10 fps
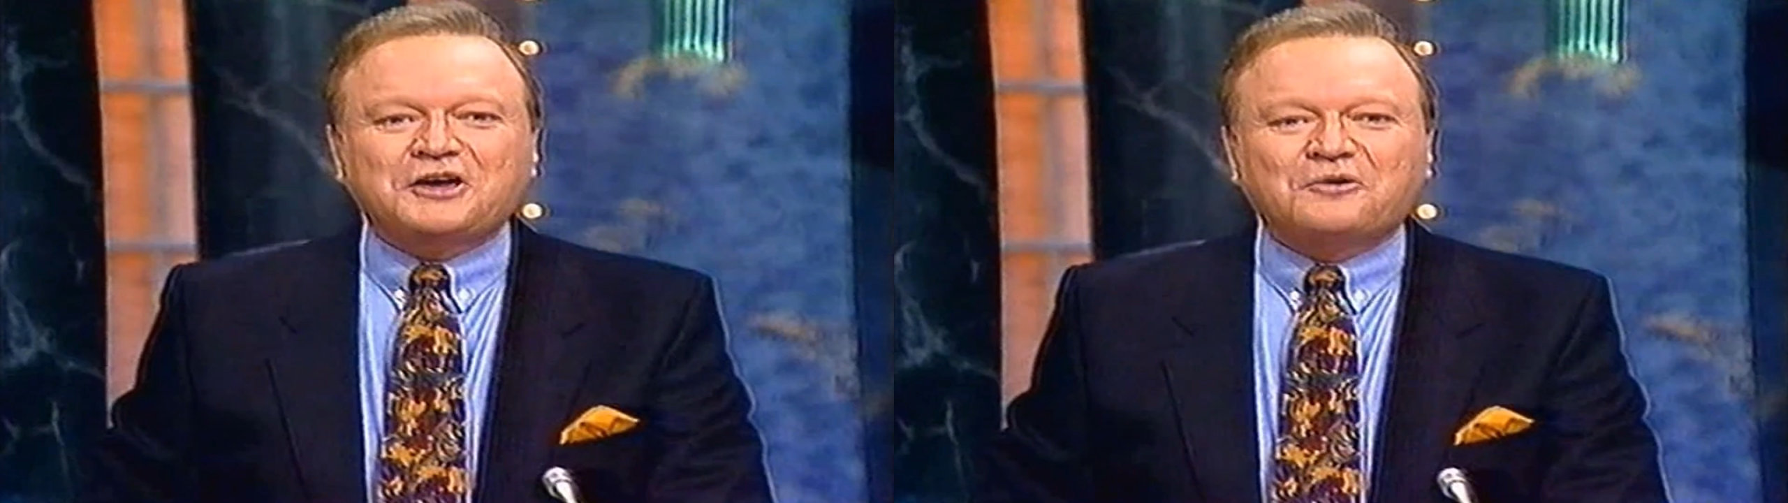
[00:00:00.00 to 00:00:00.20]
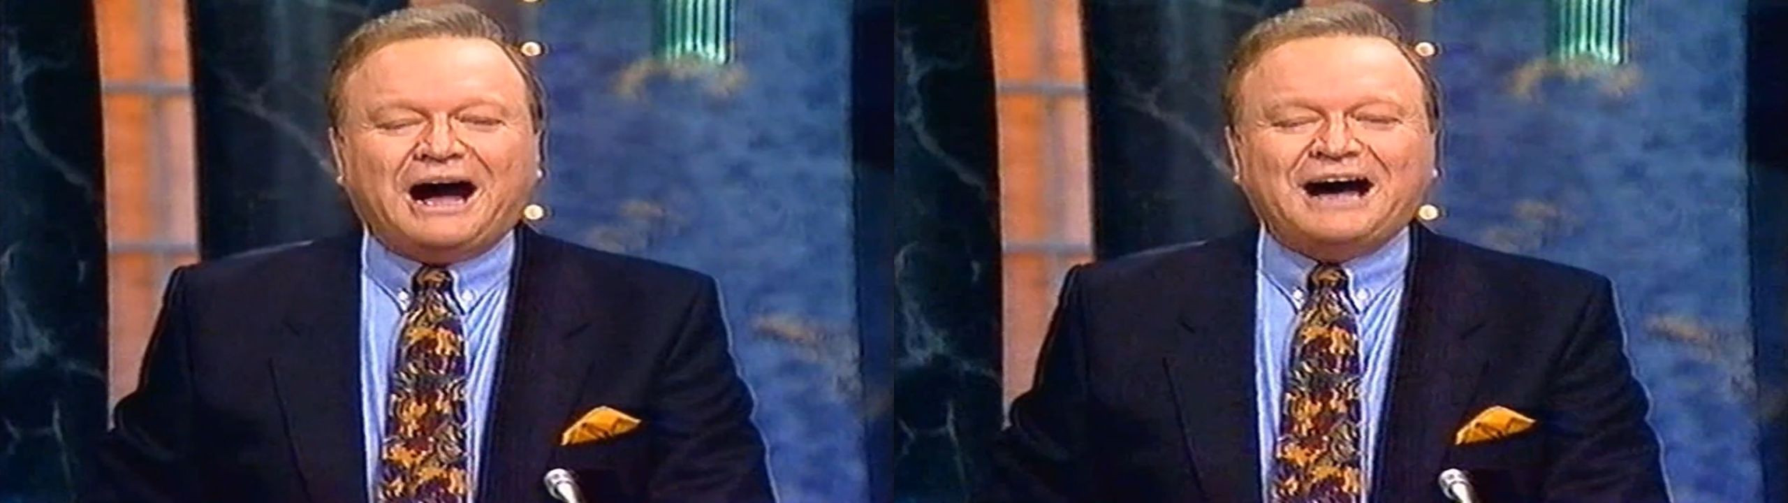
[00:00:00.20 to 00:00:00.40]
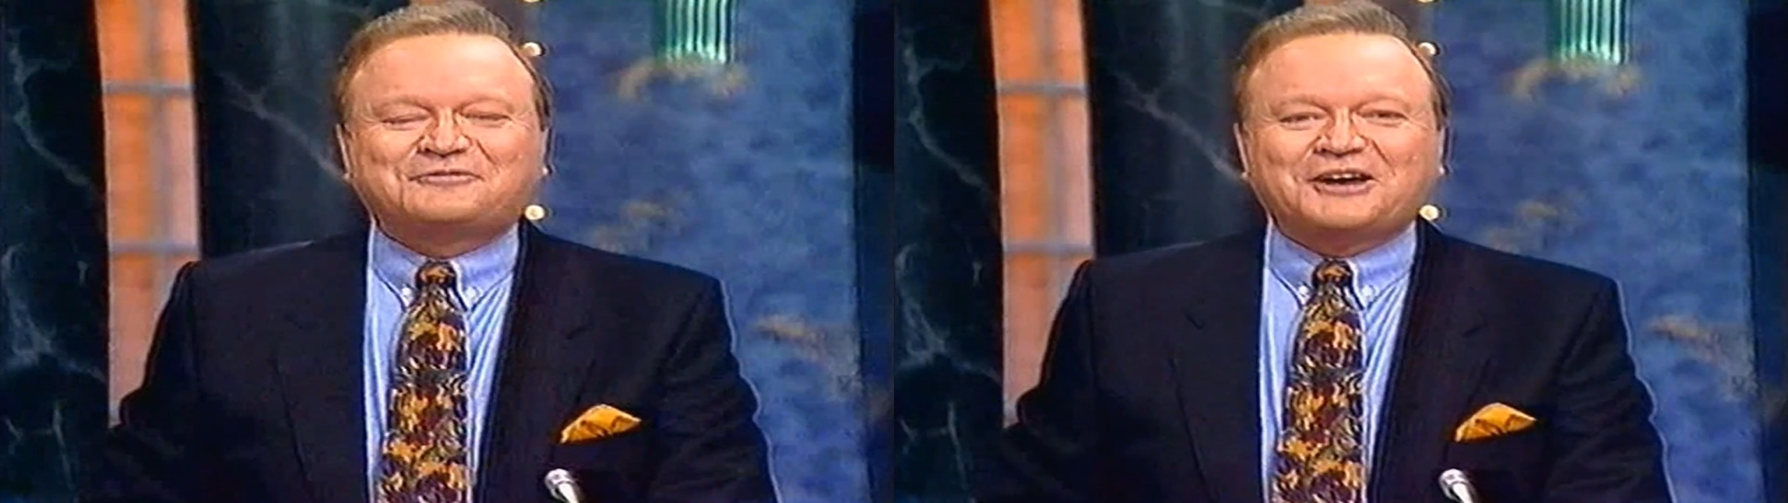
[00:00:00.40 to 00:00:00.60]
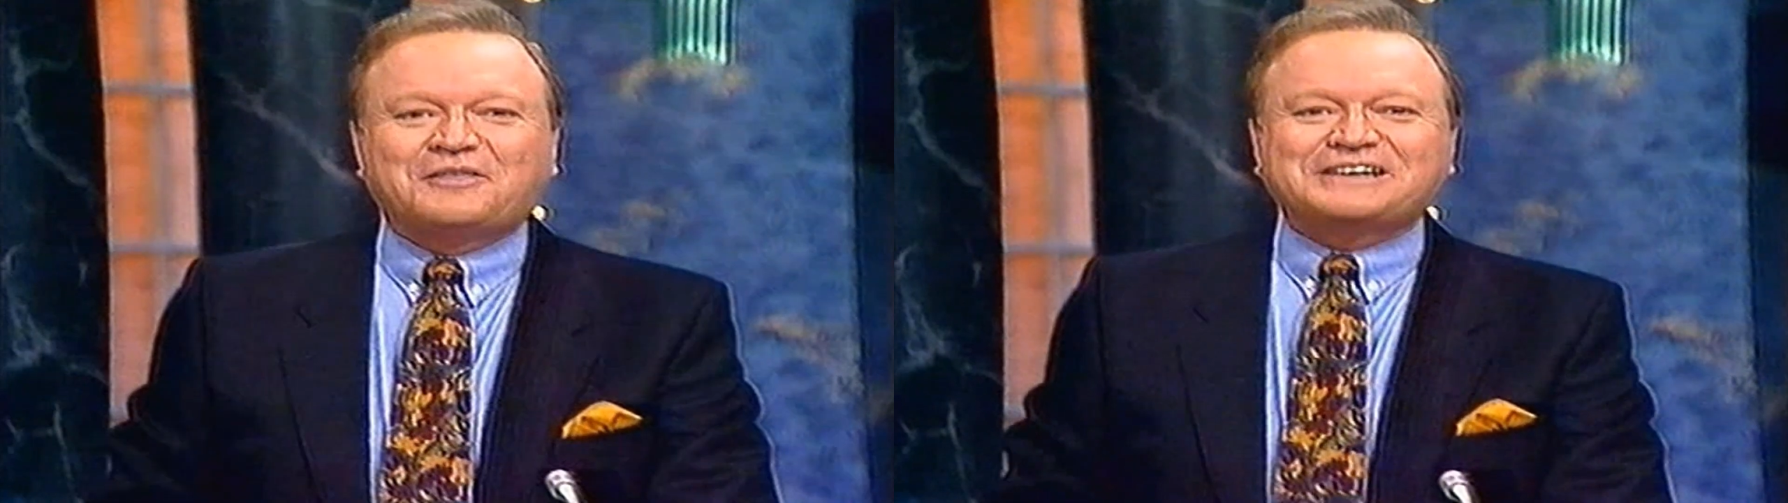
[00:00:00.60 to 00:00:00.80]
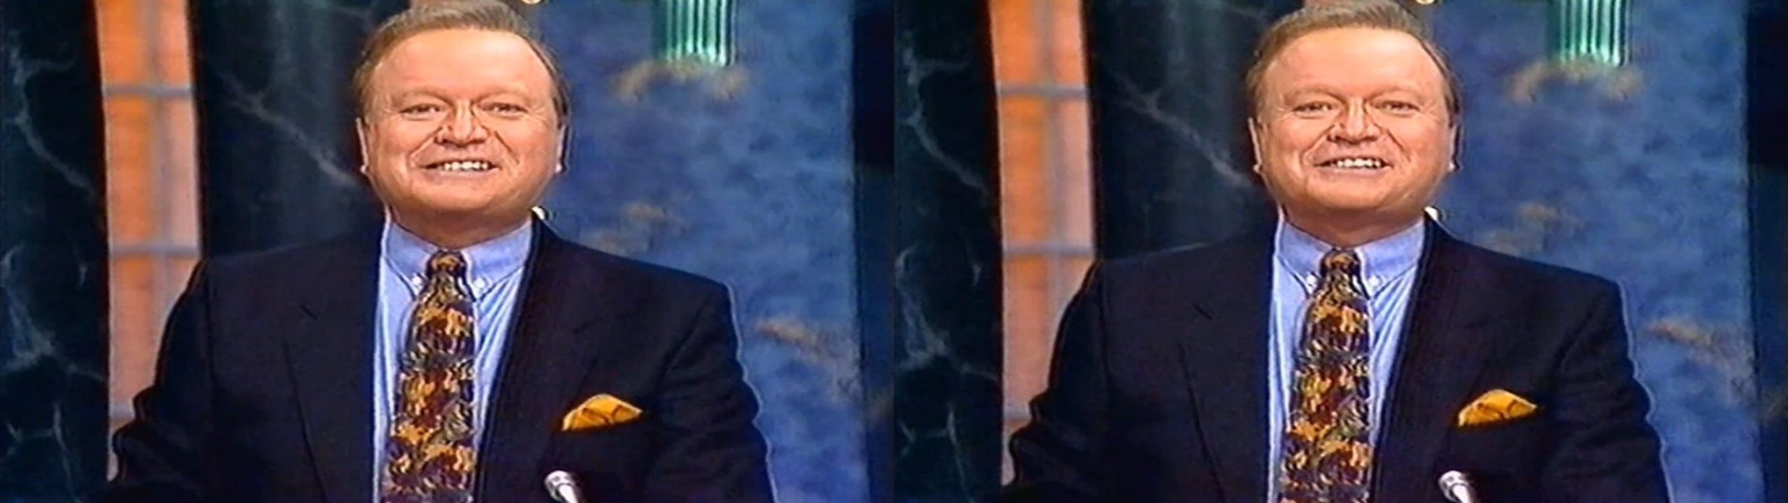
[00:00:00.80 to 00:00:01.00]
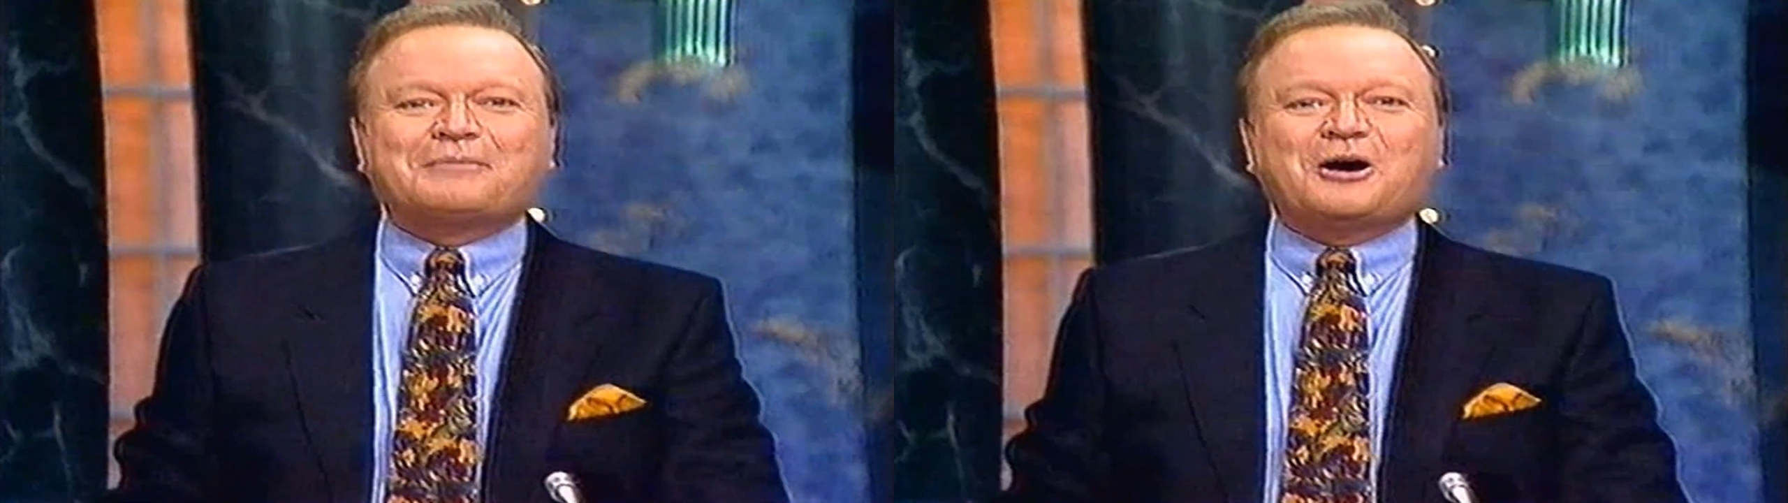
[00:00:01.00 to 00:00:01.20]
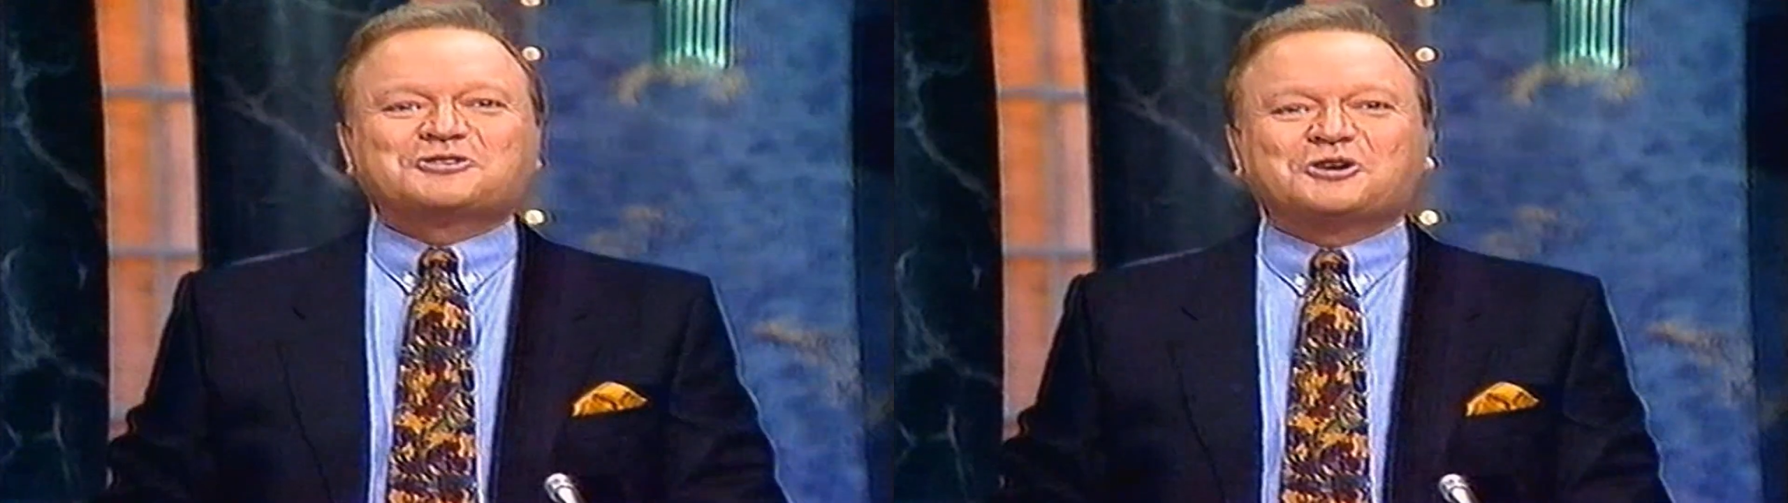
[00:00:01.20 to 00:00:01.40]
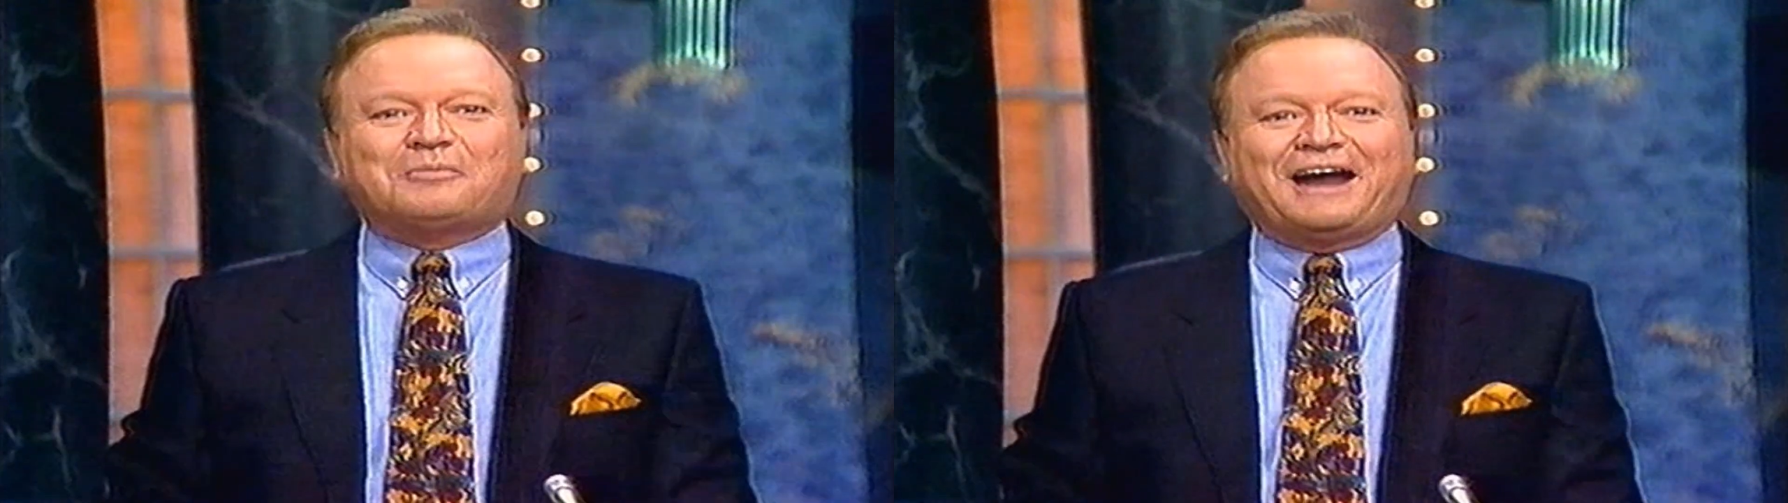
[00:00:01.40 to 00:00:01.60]
with you after this
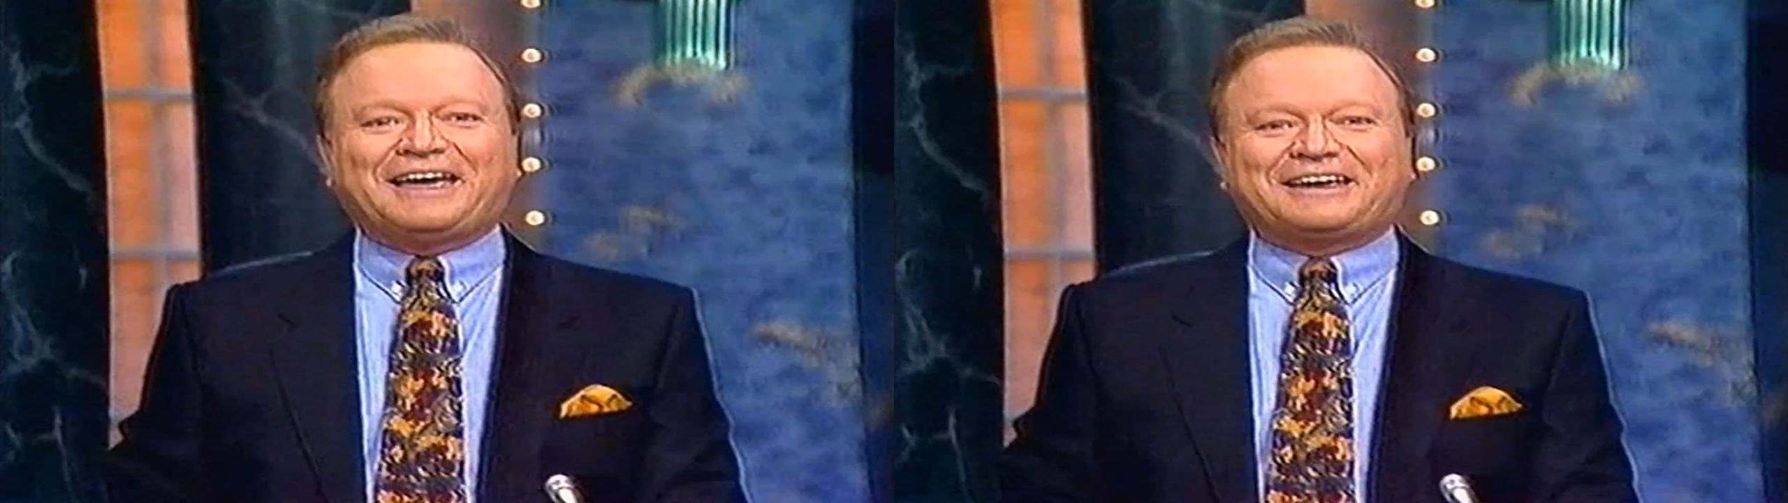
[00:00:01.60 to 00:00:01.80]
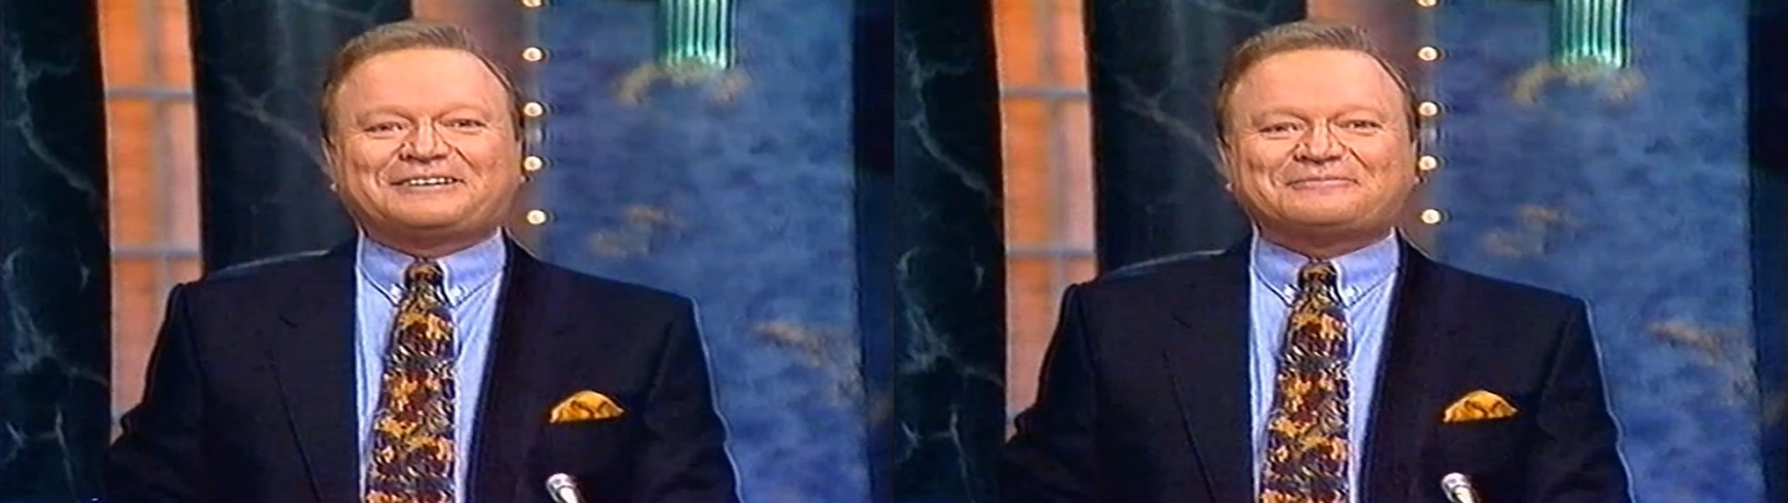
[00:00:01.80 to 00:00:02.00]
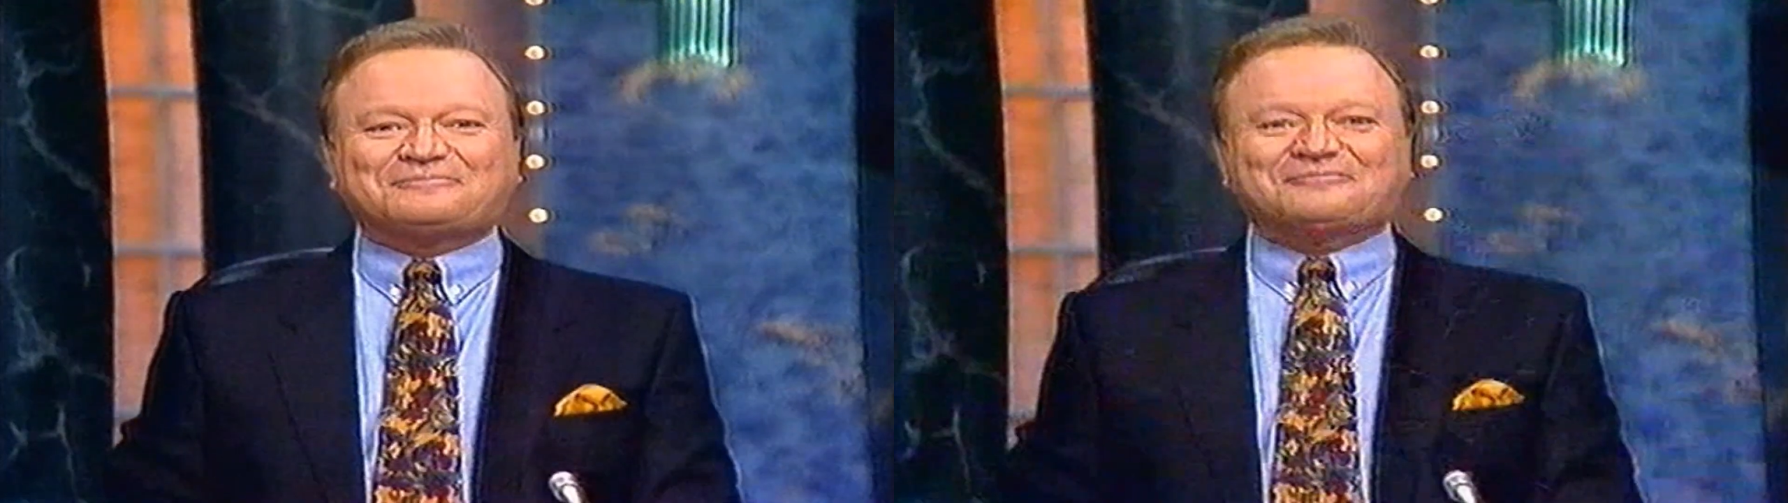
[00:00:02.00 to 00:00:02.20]
commercial break.